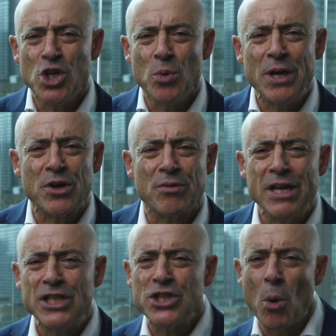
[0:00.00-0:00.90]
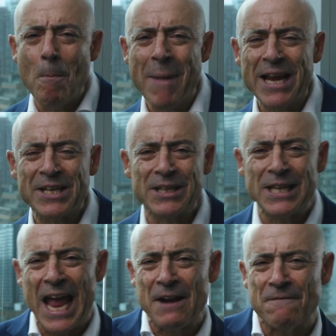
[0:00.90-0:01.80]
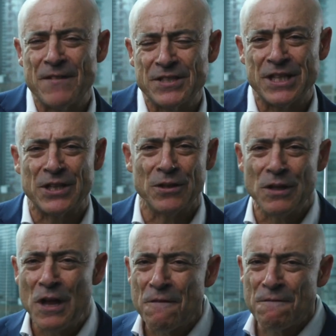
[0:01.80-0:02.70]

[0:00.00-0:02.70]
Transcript: You increase your mental and physical